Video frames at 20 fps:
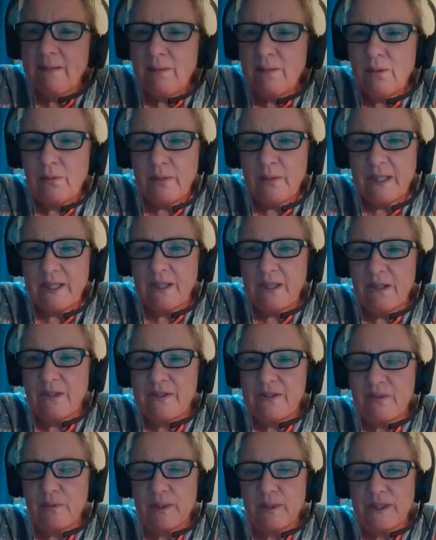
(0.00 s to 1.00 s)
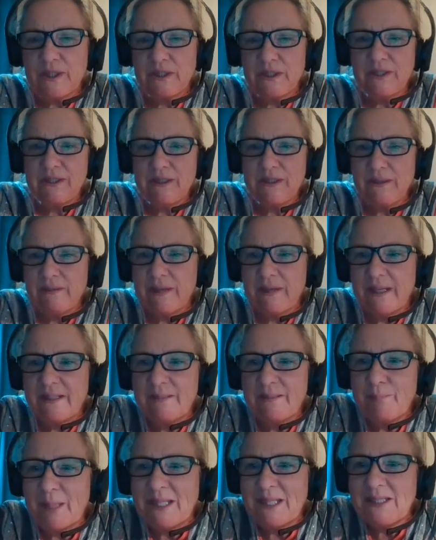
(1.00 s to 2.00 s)
Oh, we're getting lots of questions. All right,
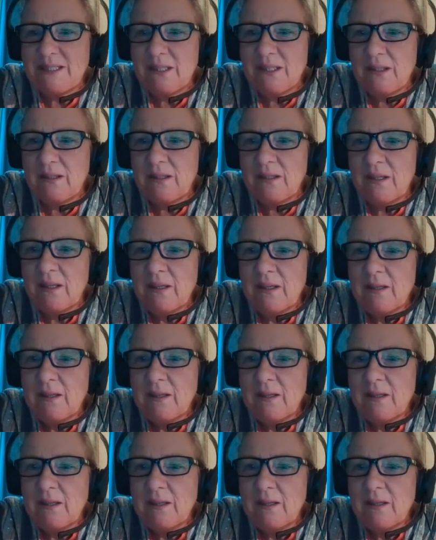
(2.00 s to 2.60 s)
based on.